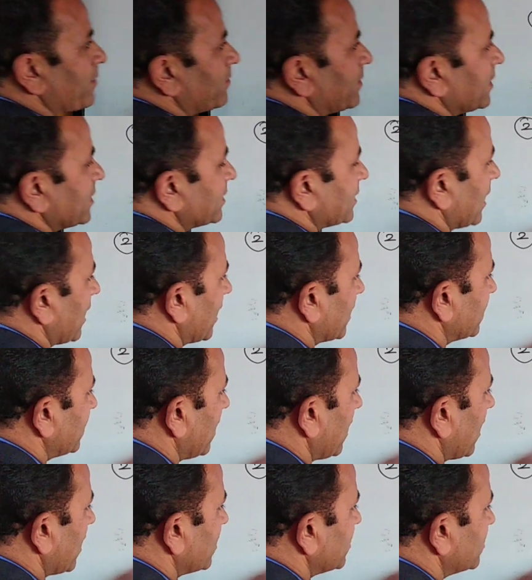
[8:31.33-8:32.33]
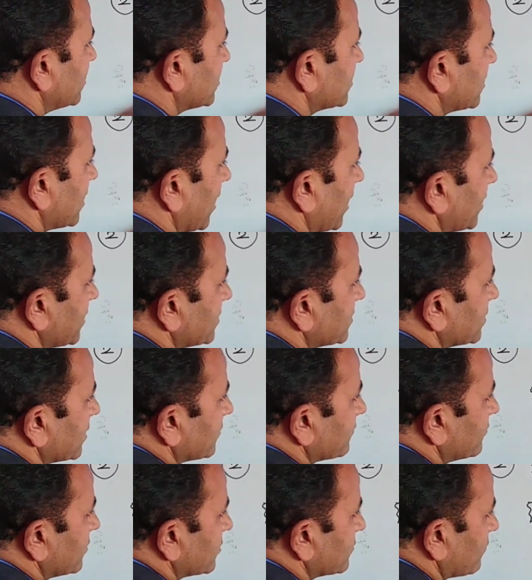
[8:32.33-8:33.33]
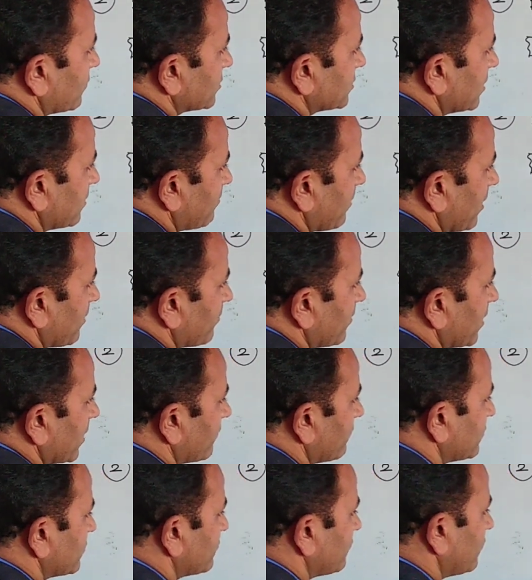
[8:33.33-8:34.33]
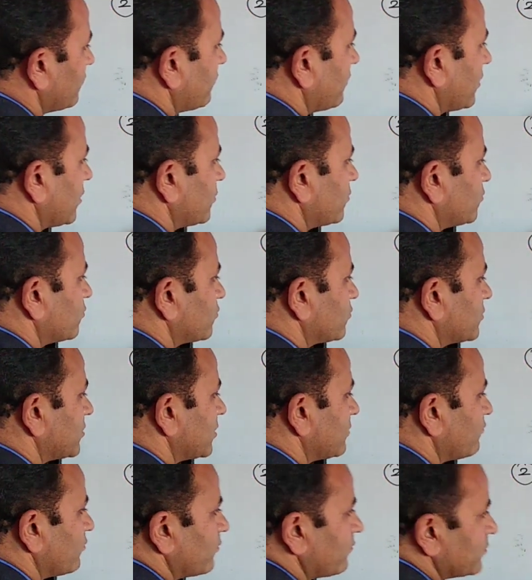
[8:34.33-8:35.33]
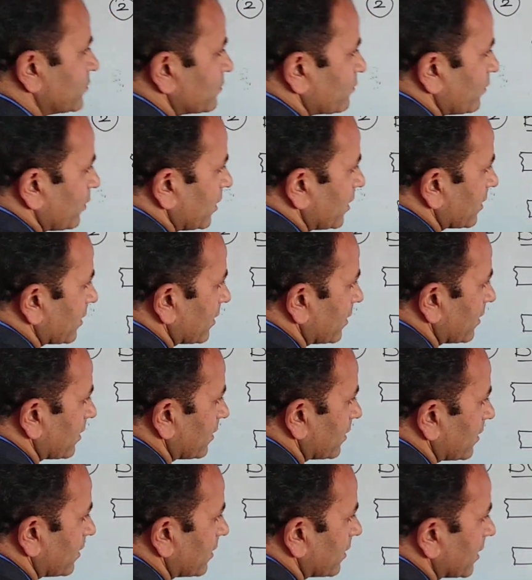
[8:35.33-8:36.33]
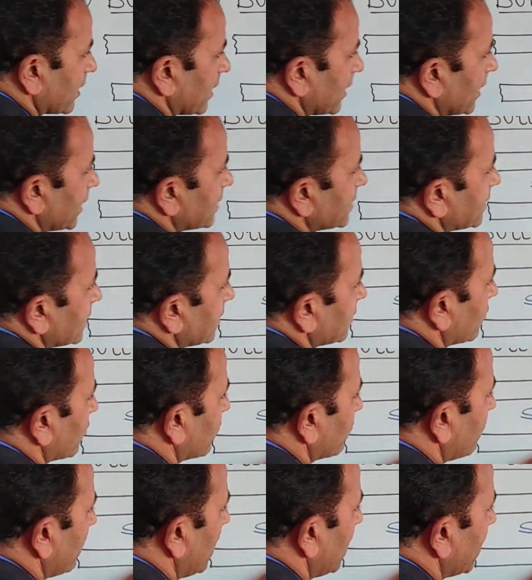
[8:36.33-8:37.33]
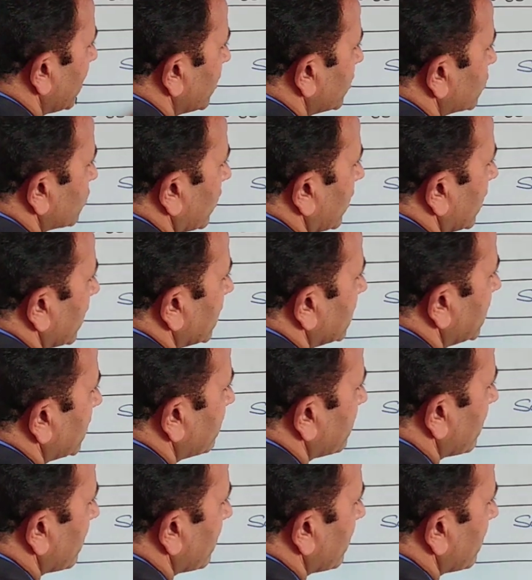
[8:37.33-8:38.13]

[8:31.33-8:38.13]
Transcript: a bit at the edges that is if this was the member which we were used which were connecting or welding to another